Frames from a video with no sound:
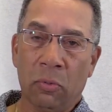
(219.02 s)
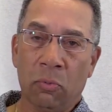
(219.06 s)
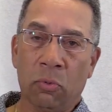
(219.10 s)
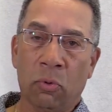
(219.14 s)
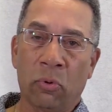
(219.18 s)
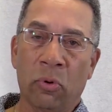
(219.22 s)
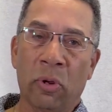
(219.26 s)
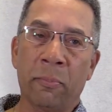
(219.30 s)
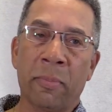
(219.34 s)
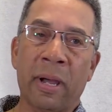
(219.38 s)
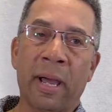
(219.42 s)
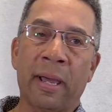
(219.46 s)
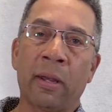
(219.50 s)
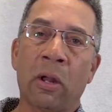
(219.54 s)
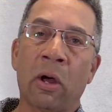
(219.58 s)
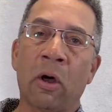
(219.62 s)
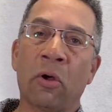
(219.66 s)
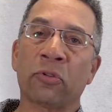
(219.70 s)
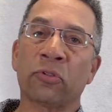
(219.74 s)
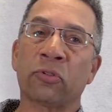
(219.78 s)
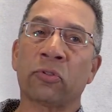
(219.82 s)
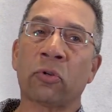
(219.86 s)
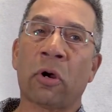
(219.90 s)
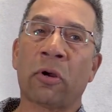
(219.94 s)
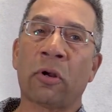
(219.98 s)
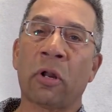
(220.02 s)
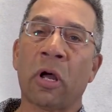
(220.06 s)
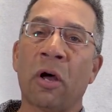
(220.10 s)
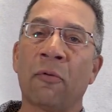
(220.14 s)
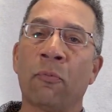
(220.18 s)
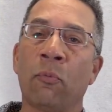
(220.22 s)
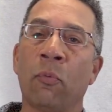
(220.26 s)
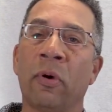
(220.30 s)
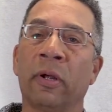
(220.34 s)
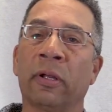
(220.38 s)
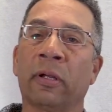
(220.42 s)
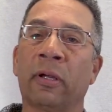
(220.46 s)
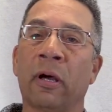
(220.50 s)
Well, we might all start
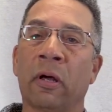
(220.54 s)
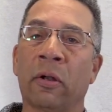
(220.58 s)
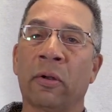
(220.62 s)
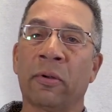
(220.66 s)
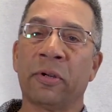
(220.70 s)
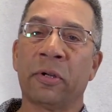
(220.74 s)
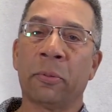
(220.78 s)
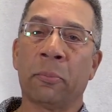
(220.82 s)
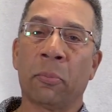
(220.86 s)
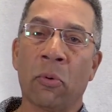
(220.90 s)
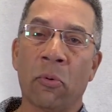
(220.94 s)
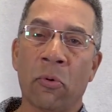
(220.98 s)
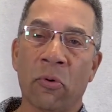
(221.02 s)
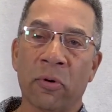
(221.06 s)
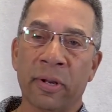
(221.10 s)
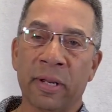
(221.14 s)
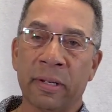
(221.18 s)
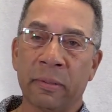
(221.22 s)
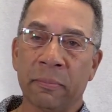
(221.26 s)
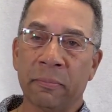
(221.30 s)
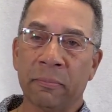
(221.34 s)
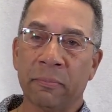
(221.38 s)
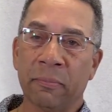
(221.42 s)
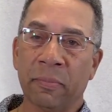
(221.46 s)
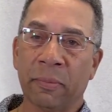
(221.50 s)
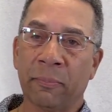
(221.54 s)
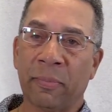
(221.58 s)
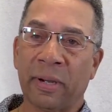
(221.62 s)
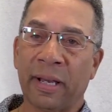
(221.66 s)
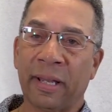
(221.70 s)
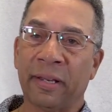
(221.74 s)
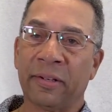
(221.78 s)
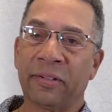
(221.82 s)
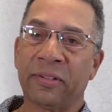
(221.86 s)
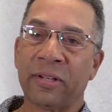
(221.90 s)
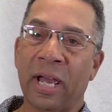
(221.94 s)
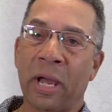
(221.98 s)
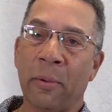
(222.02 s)
off one color in the morning, but
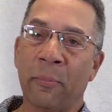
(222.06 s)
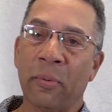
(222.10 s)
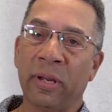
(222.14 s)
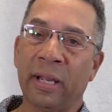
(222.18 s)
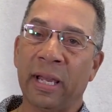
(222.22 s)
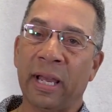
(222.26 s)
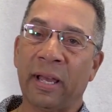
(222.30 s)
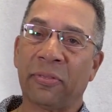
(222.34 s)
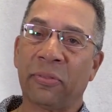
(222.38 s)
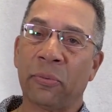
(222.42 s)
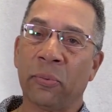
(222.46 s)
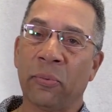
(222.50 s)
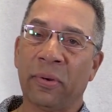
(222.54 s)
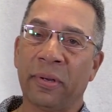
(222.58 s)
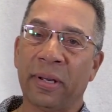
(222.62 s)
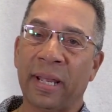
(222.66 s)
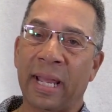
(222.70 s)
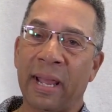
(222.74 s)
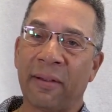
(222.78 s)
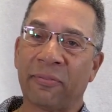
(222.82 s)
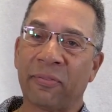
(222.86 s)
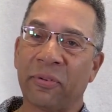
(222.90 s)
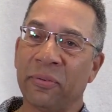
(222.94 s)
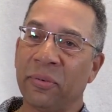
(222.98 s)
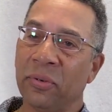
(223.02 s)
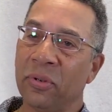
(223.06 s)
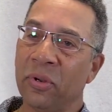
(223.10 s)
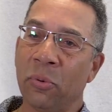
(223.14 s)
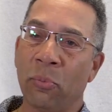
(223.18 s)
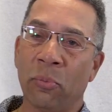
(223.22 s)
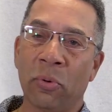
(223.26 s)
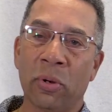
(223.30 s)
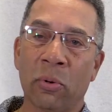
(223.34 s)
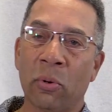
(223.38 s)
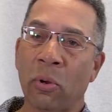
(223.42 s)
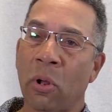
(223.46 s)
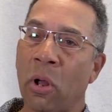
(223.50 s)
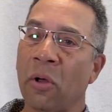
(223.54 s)
by the time we got through in the afternoon,
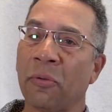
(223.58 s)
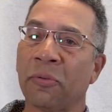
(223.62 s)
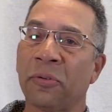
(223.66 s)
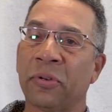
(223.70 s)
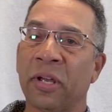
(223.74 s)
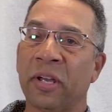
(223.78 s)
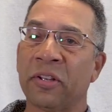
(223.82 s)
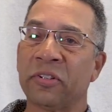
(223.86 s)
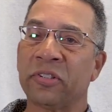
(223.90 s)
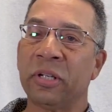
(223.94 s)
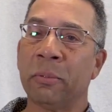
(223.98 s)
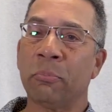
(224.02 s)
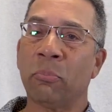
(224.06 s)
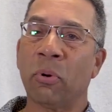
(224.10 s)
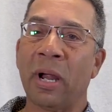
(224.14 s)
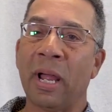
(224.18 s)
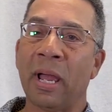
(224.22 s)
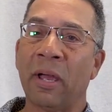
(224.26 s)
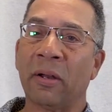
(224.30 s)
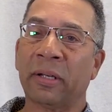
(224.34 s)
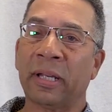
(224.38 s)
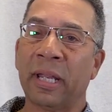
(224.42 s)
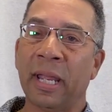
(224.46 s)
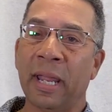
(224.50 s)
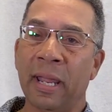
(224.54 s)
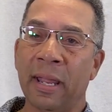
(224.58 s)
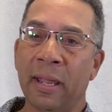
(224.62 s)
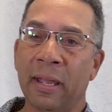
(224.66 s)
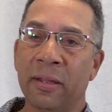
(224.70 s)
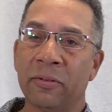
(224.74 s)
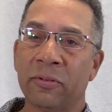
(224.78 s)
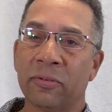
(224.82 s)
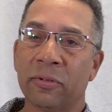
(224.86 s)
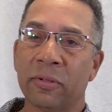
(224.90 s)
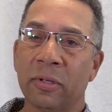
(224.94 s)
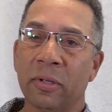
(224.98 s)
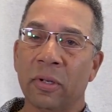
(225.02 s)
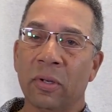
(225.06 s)
we were all dusty brown
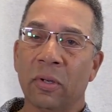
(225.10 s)
kids